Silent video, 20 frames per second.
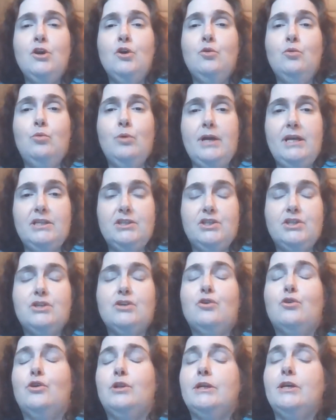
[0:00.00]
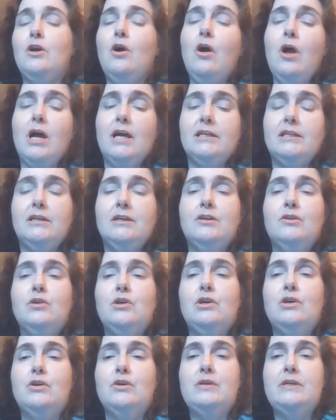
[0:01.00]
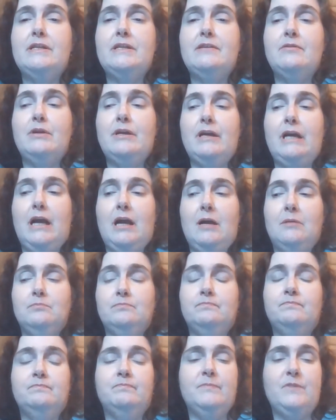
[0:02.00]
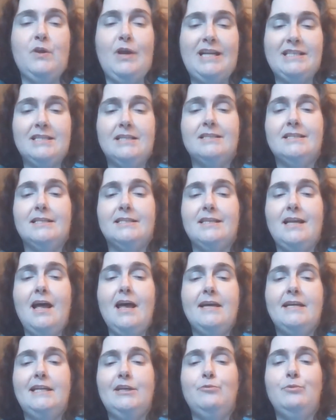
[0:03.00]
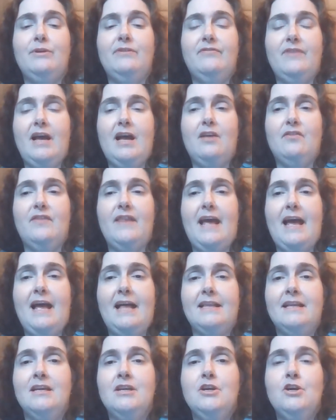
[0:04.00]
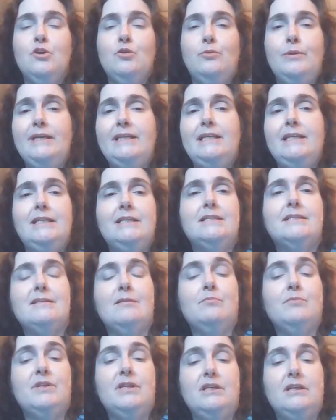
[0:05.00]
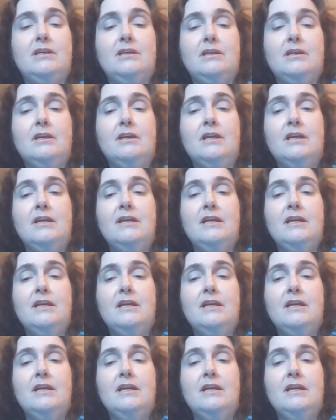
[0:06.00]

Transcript: which early on, um, you know, as a society, we found that we needed something